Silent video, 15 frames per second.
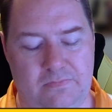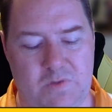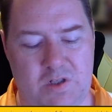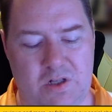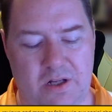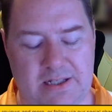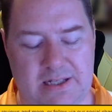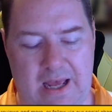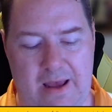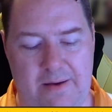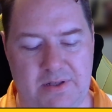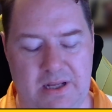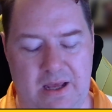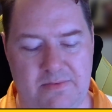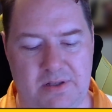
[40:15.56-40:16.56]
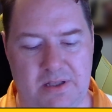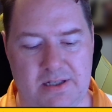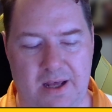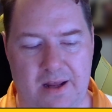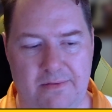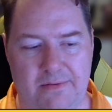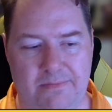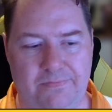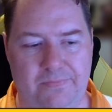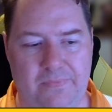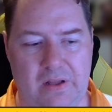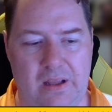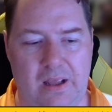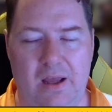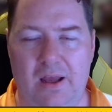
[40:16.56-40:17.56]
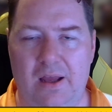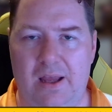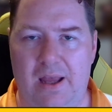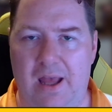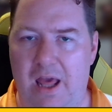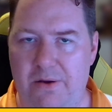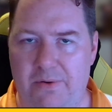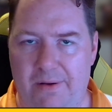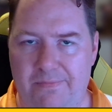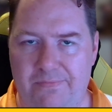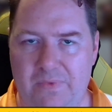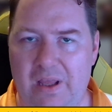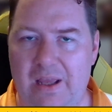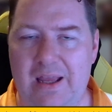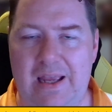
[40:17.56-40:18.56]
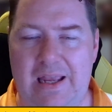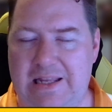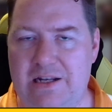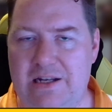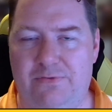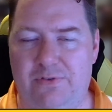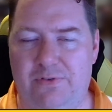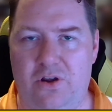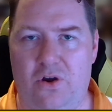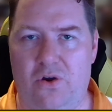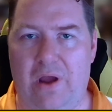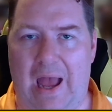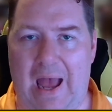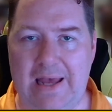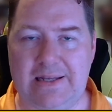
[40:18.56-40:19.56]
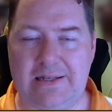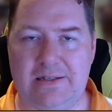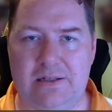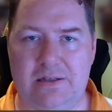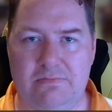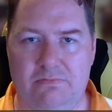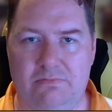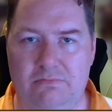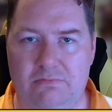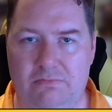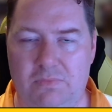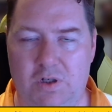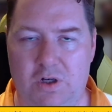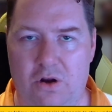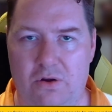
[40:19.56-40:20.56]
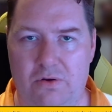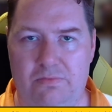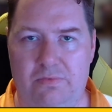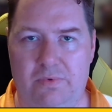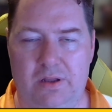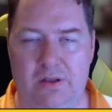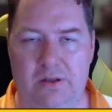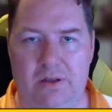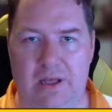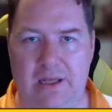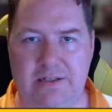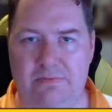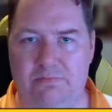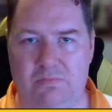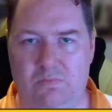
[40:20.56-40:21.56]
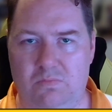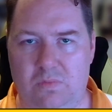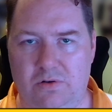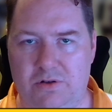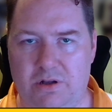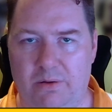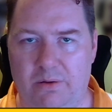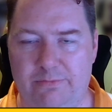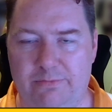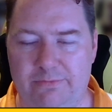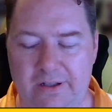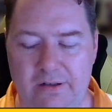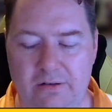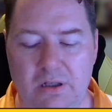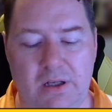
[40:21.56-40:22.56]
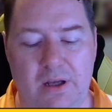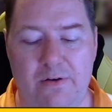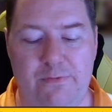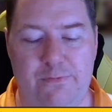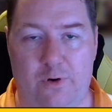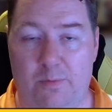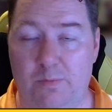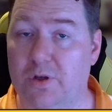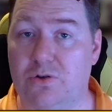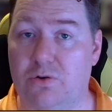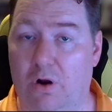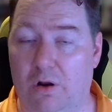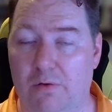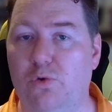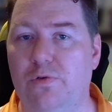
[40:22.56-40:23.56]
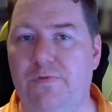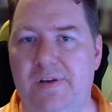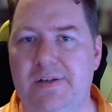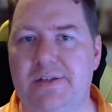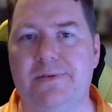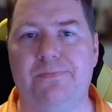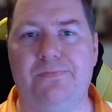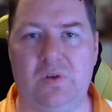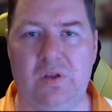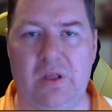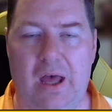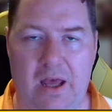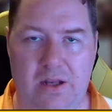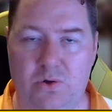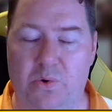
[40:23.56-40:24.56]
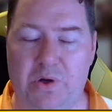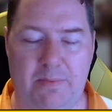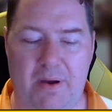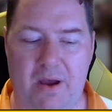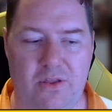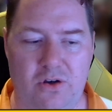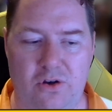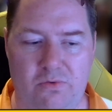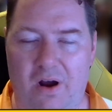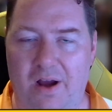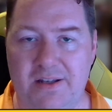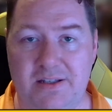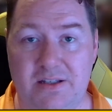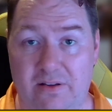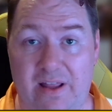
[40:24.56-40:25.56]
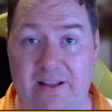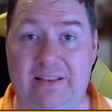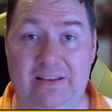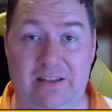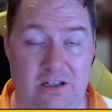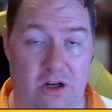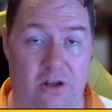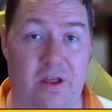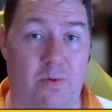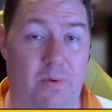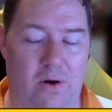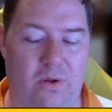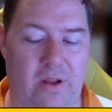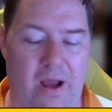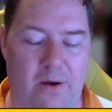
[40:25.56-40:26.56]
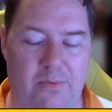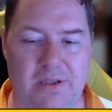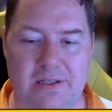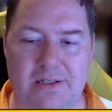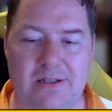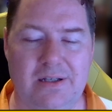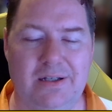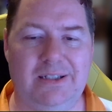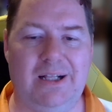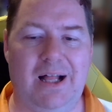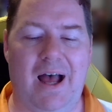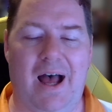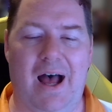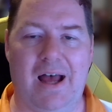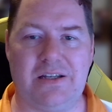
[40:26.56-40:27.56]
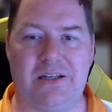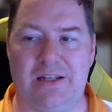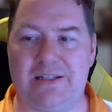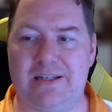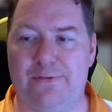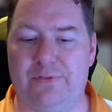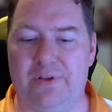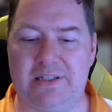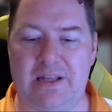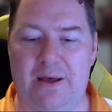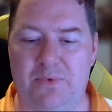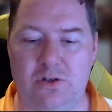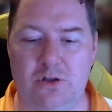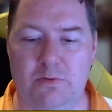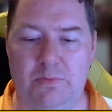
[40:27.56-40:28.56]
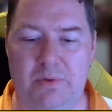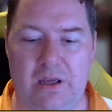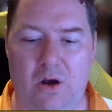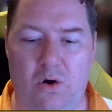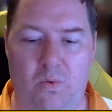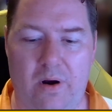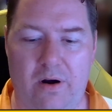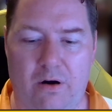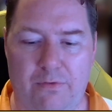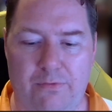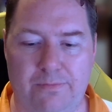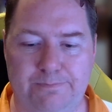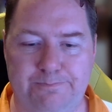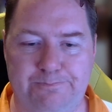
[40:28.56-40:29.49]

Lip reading: It's not Sam. Sam's the son. Anyway, he did a video as, as what's calling Flynn from the Tron movies, talking about the new ride. So they went all out with this. So there's definitely something to be aware of.